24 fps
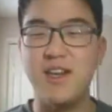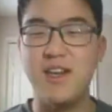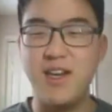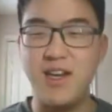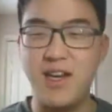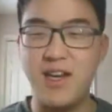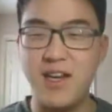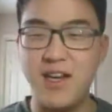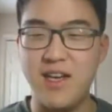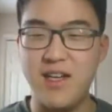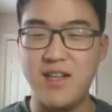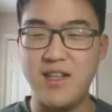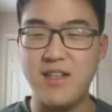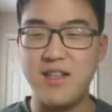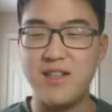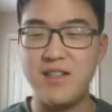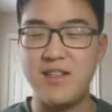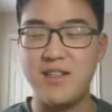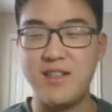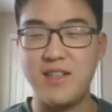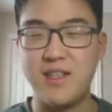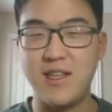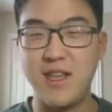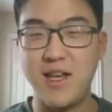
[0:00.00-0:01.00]

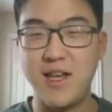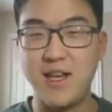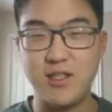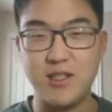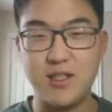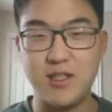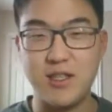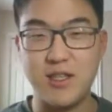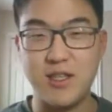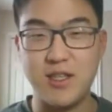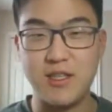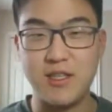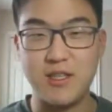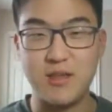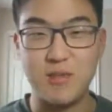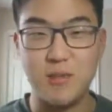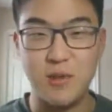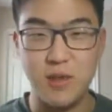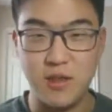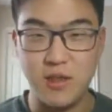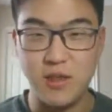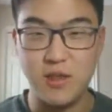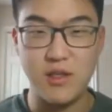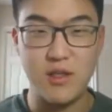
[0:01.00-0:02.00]
and that just gets
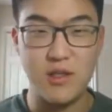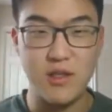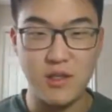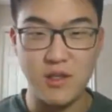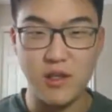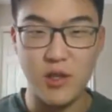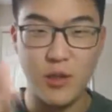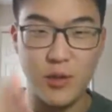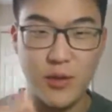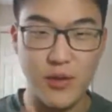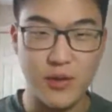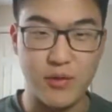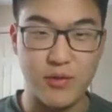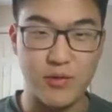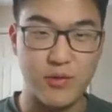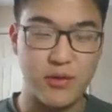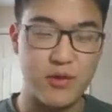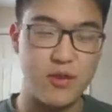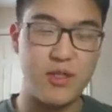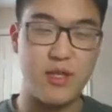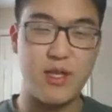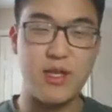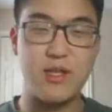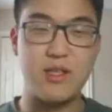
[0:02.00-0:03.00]
me going through
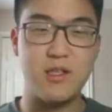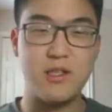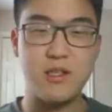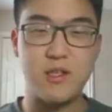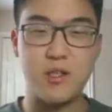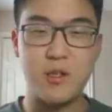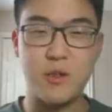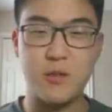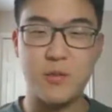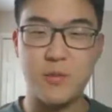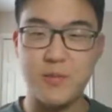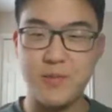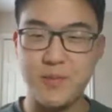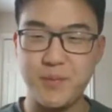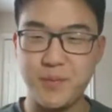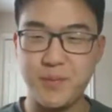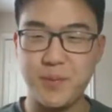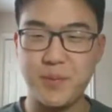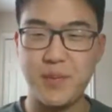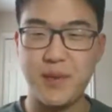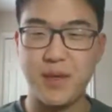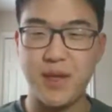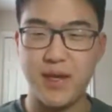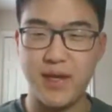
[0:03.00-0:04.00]
the day. So
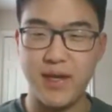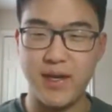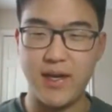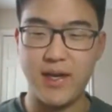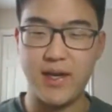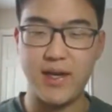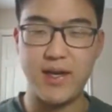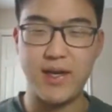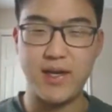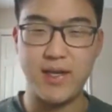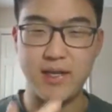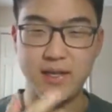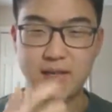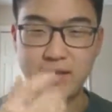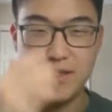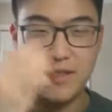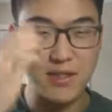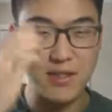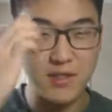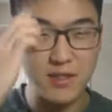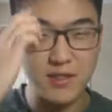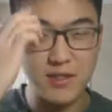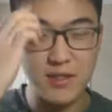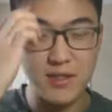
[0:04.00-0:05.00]
I guess
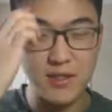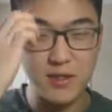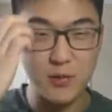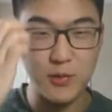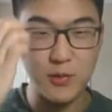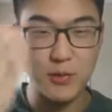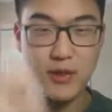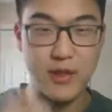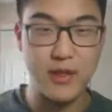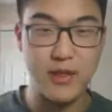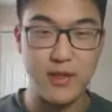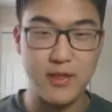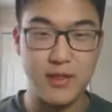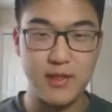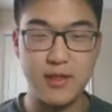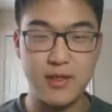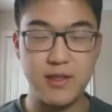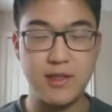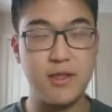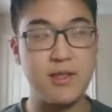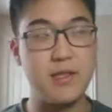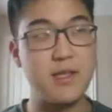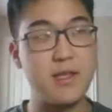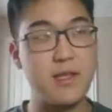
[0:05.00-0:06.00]

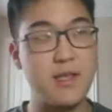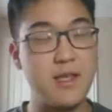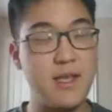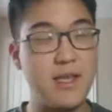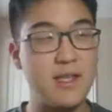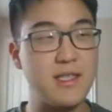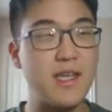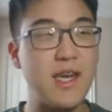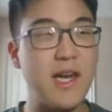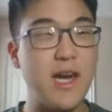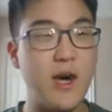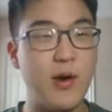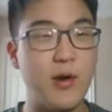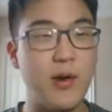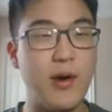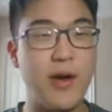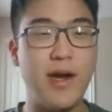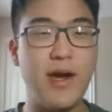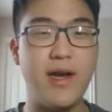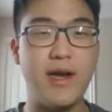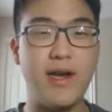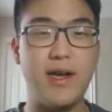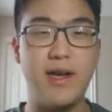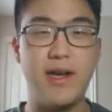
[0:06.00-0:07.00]
that's how
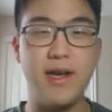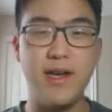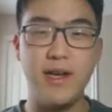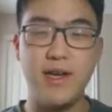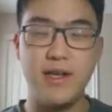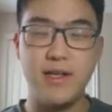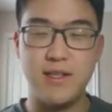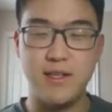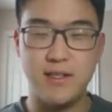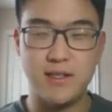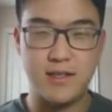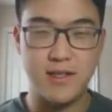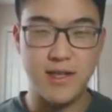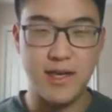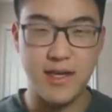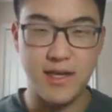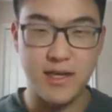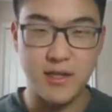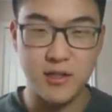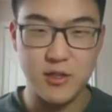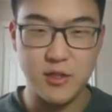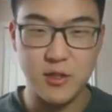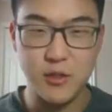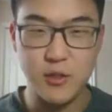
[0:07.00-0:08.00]
I
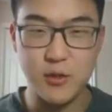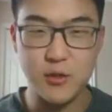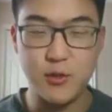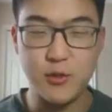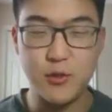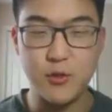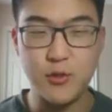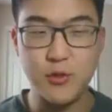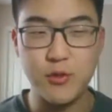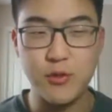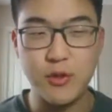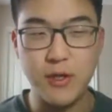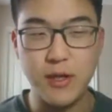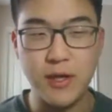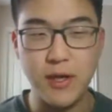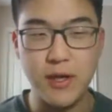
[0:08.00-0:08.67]
decided to